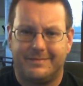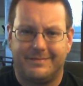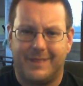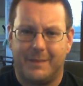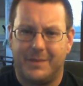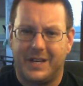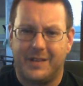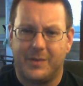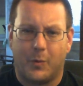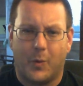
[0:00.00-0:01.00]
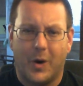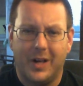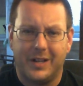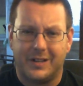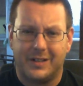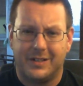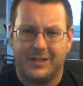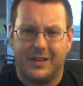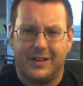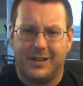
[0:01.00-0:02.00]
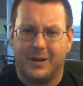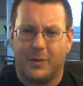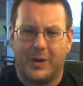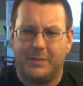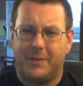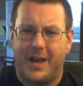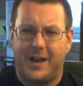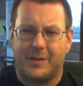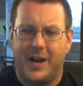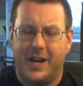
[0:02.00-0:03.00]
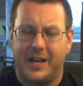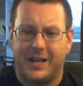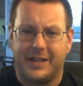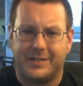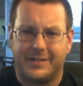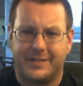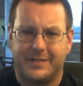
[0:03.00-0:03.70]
going to give it a 1. A 1-pack rating. It's